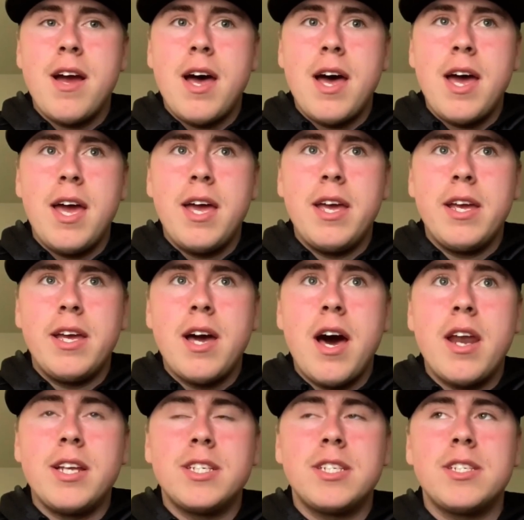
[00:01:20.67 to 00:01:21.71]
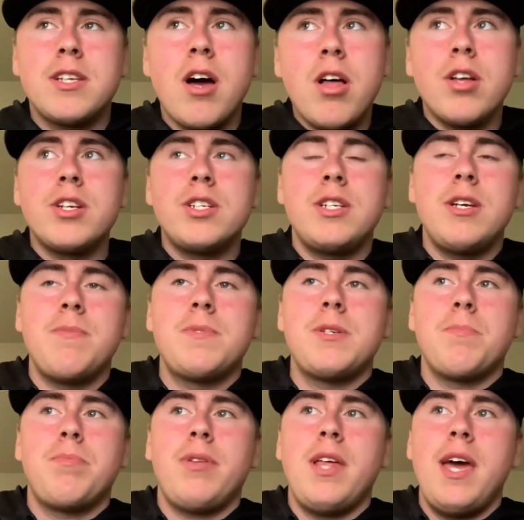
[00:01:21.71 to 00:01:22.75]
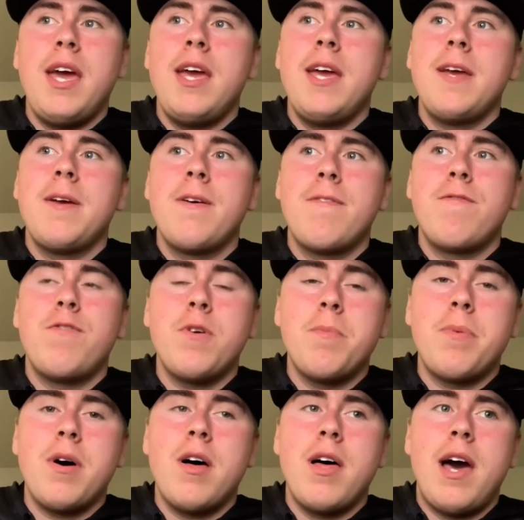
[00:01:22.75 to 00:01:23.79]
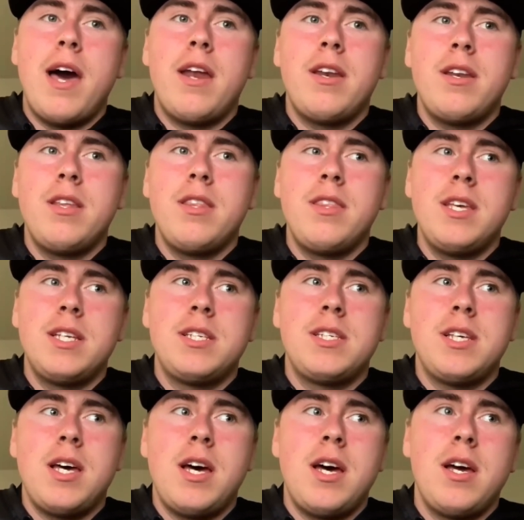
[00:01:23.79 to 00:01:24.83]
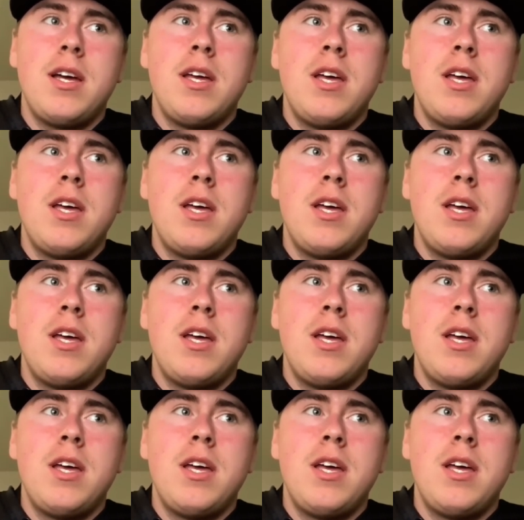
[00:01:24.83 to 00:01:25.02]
I got a scholarship to play football at this uh,